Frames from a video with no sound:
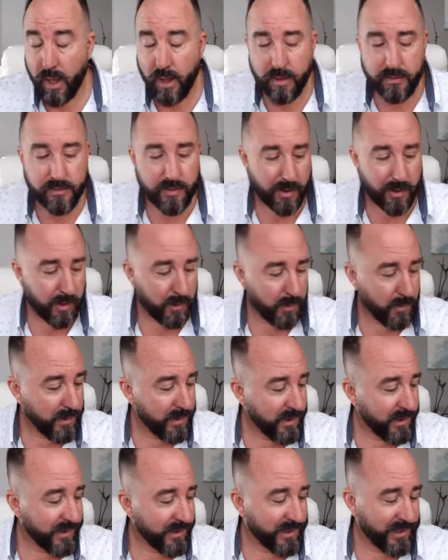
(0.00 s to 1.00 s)
So
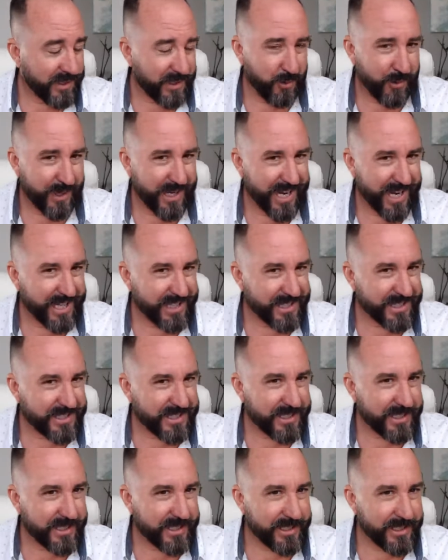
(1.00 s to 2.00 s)
your
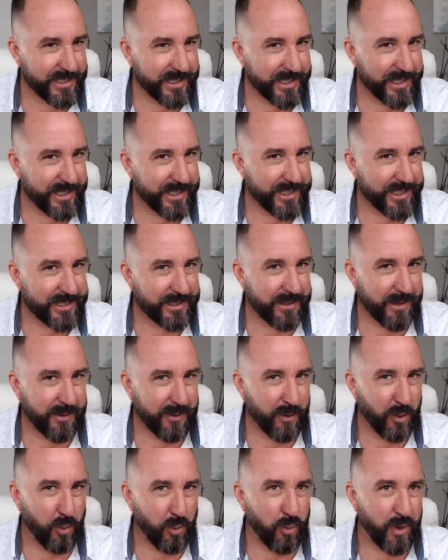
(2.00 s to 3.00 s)
reality is,
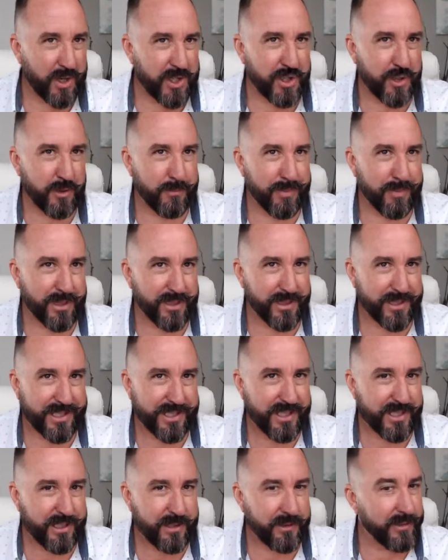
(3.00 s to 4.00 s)
or what you
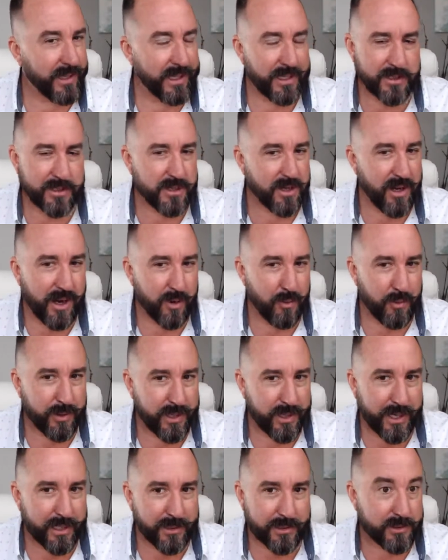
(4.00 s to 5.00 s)
believe is not
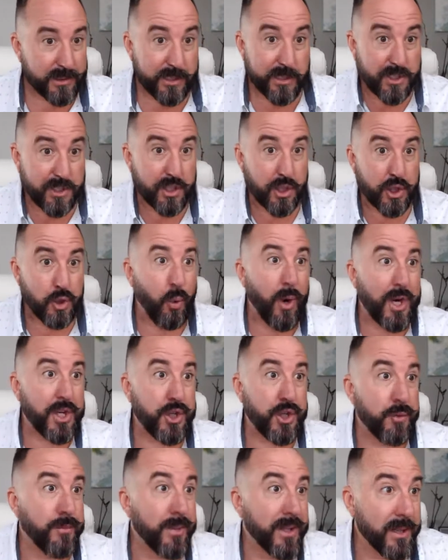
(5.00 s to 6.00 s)
reality. It's just what
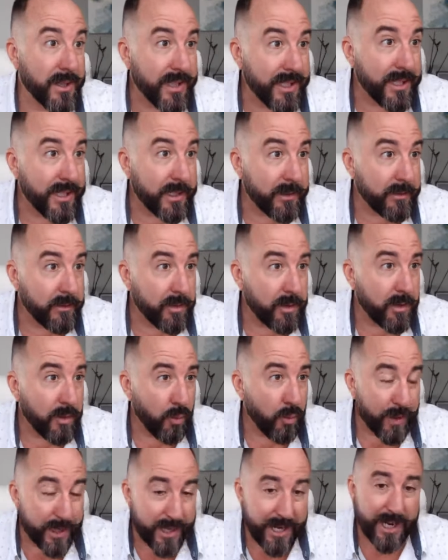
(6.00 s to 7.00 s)
you believe.
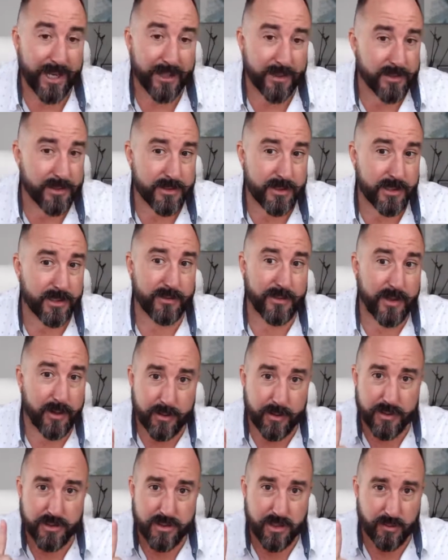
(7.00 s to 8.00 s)
Reality, there
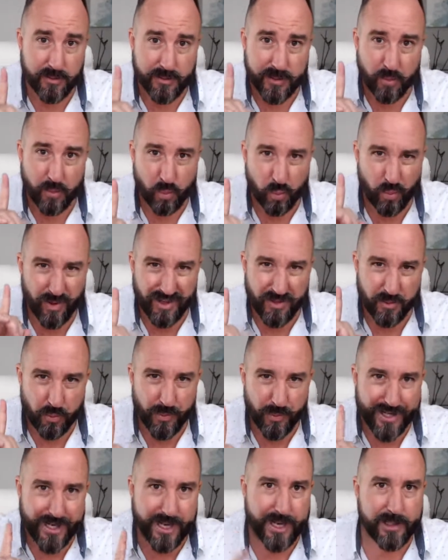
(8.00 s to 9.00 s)
is only one
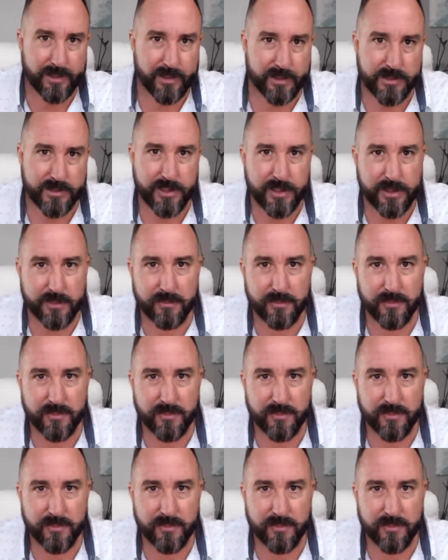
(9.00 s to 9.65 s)
reality.